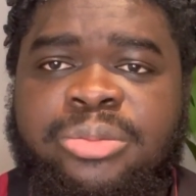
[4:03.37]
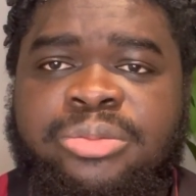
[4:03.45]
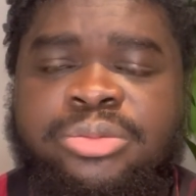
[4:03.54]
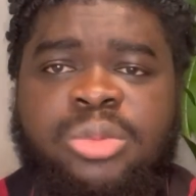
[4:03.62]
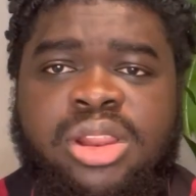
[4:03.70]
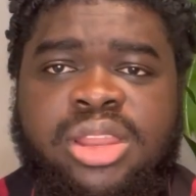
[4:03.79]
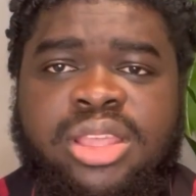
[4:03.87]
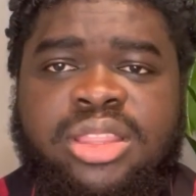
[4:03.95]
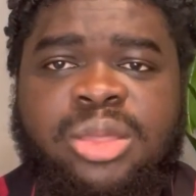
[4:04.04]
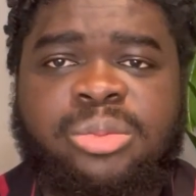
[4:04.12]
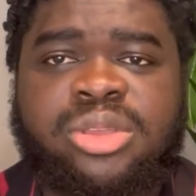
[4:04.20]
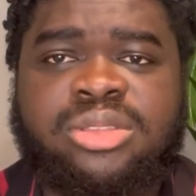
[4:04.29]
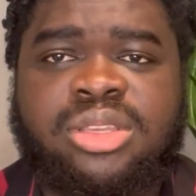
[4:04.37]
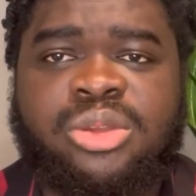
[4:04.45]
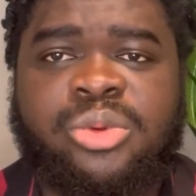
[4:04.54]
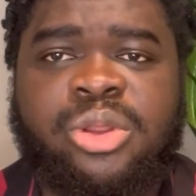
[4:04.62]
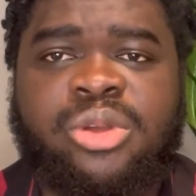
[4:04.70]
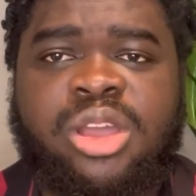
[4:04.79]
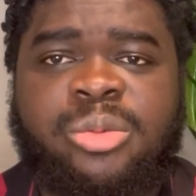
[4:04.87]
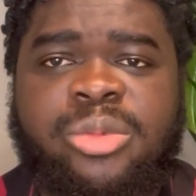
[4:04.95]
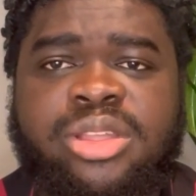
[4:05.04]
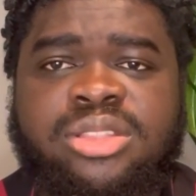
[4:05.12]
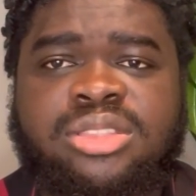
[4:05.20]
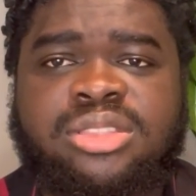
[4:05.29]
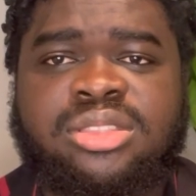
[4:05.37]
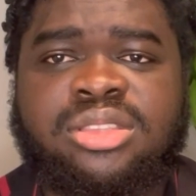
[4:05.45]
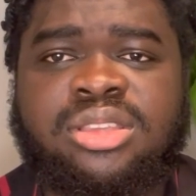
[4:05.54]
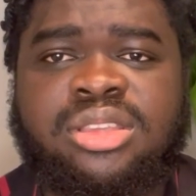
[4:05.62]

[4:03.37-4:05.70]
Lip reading: Normally, the basic requirements